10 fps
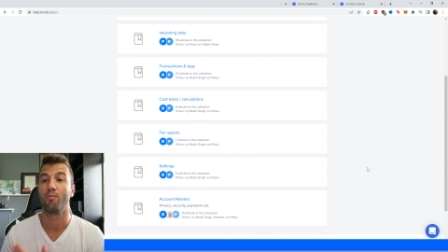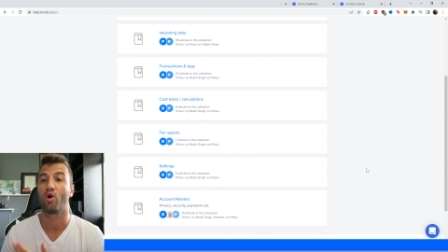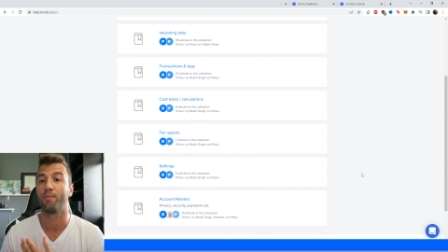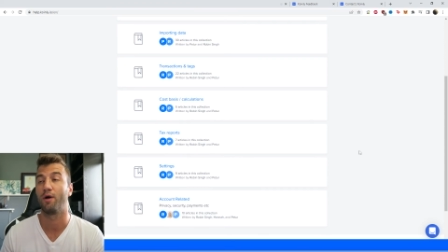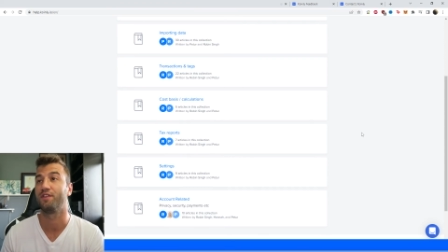
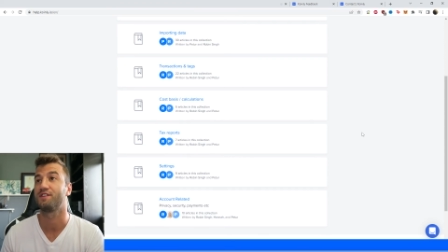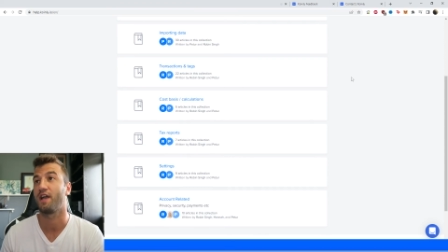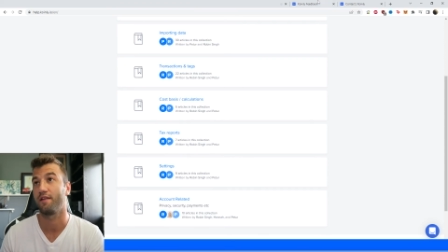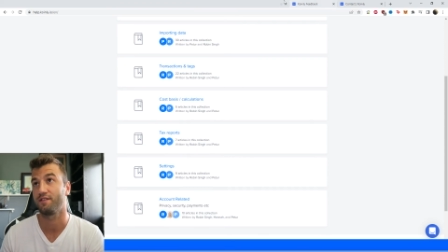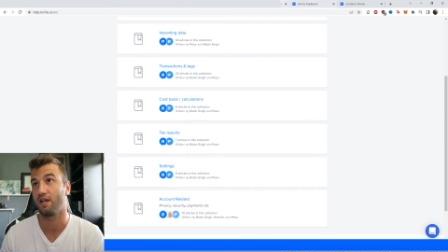more about this
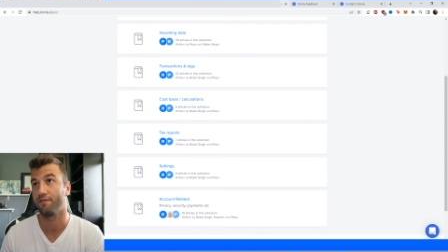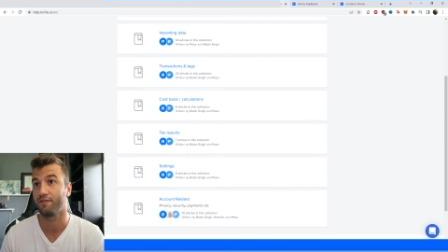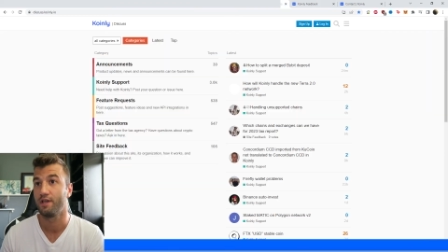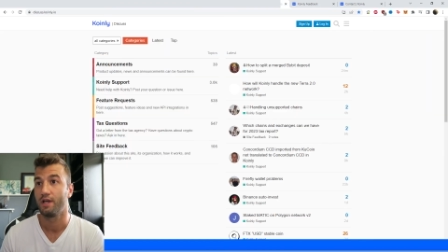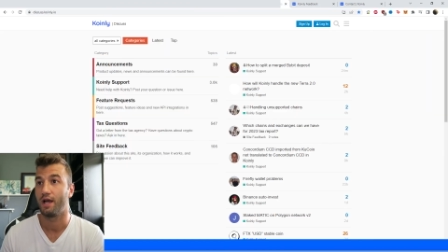kind of
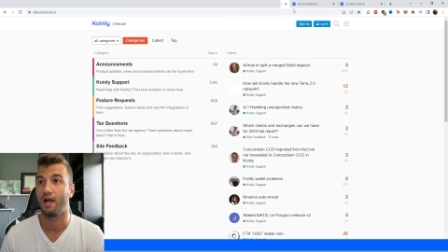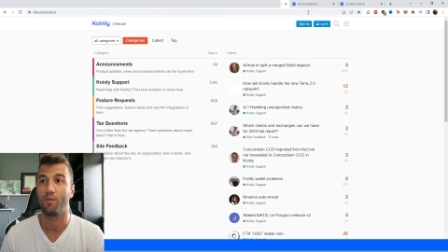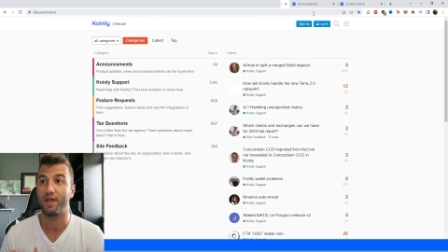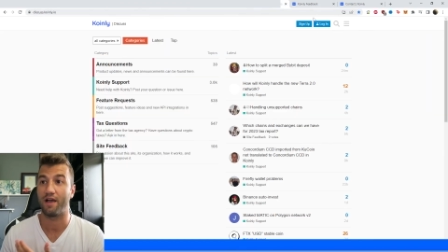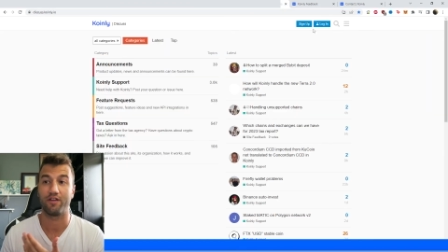stuff. Uh,
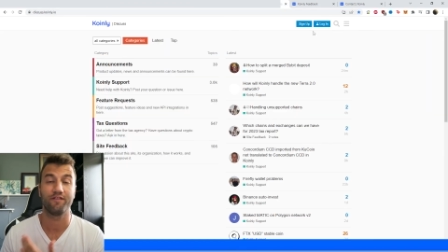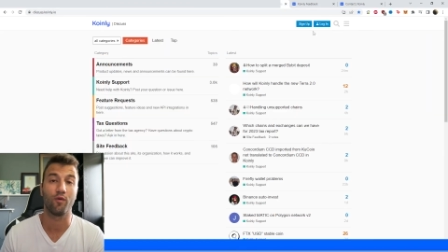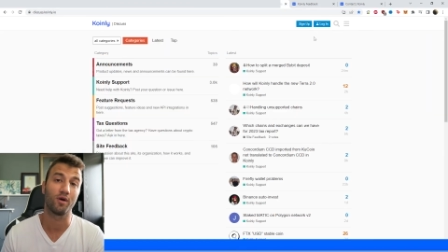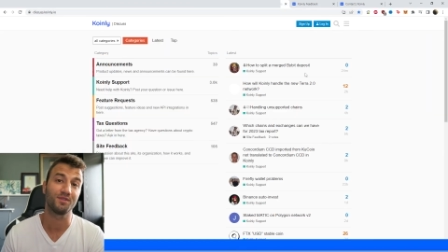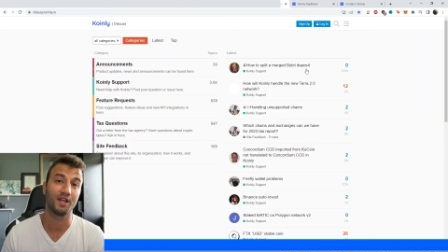we have a
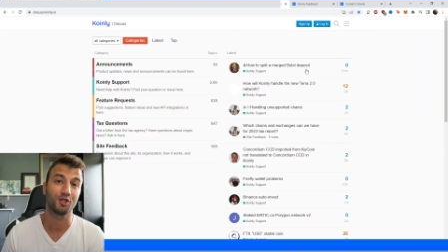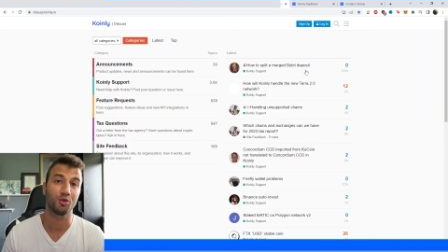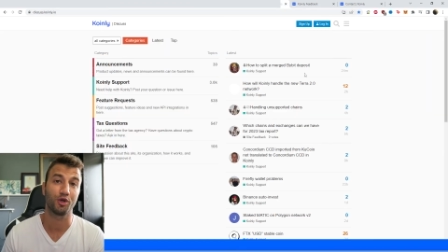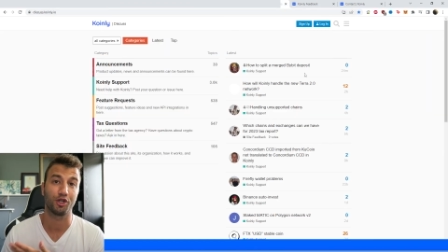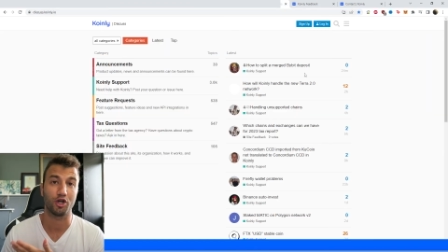forum
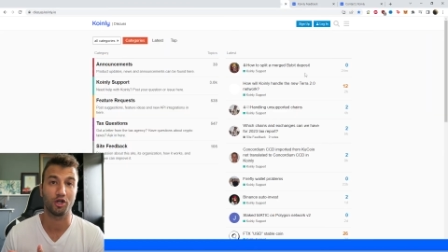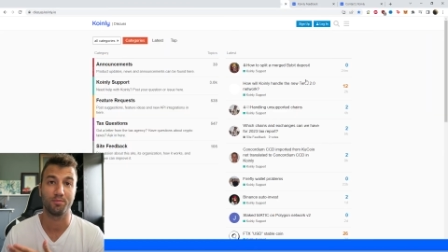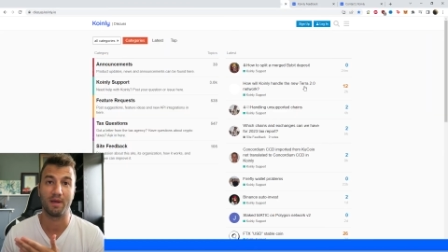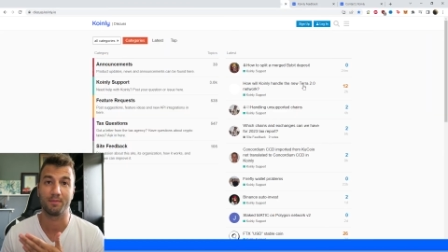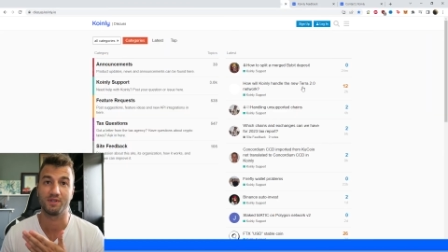section where you talk
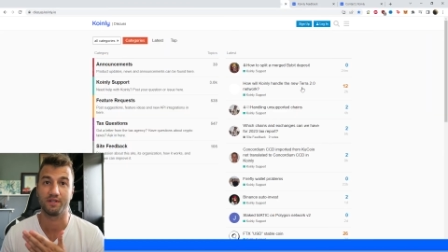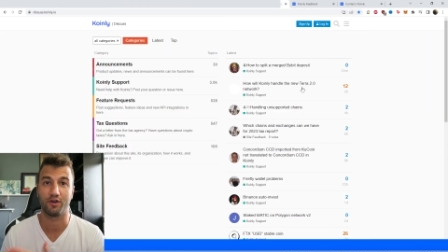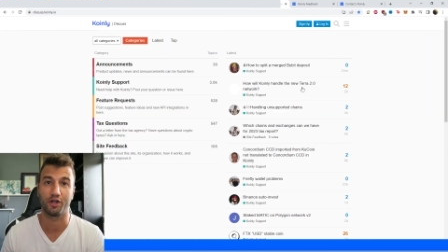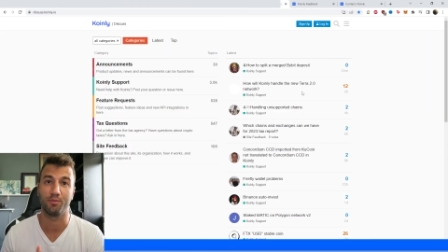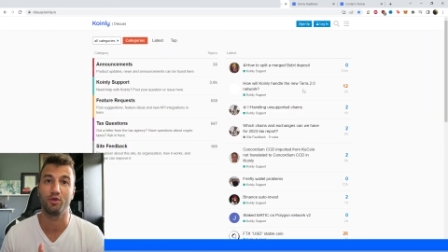to members of
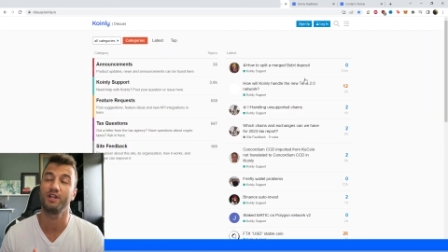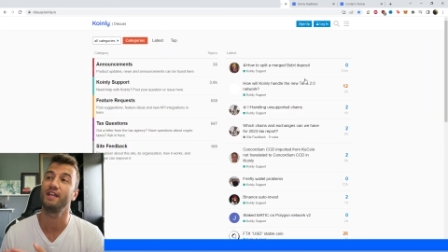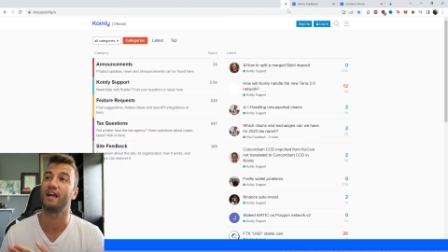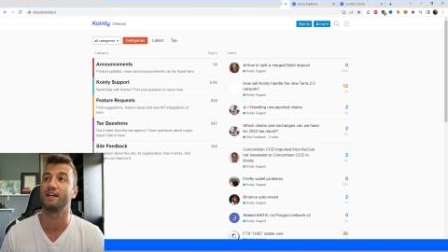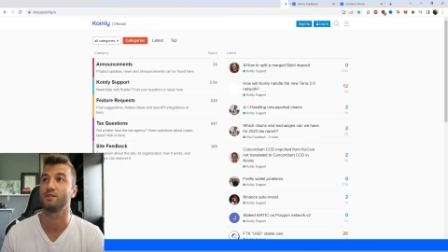our
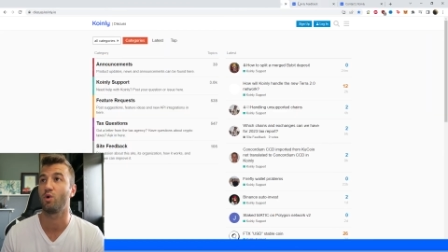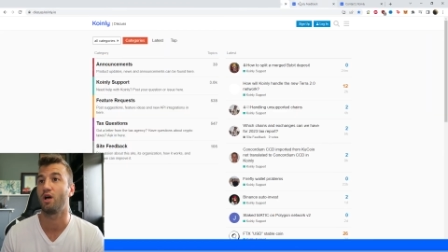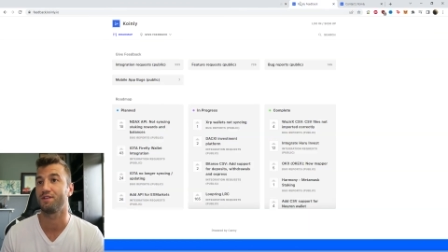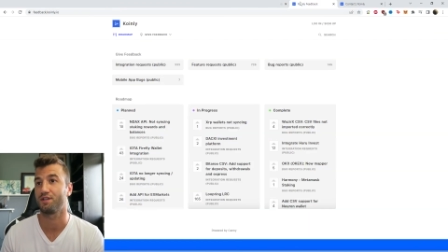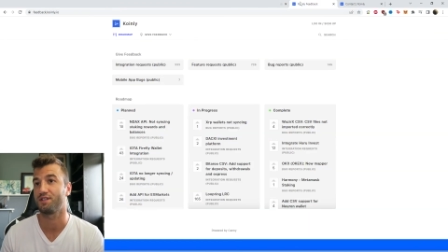community as
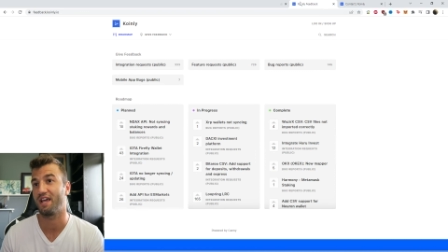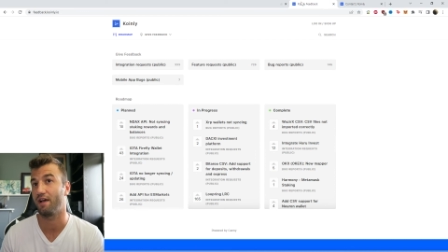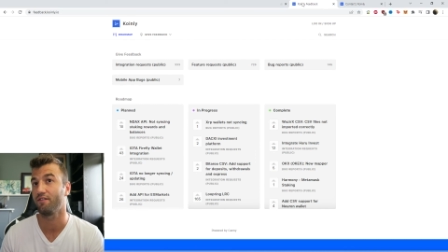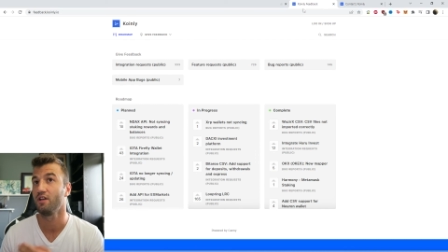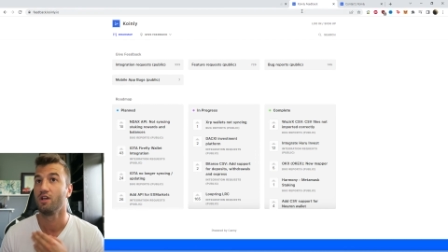well as our
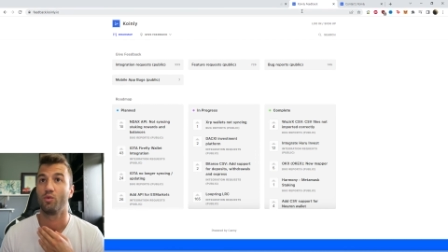staff.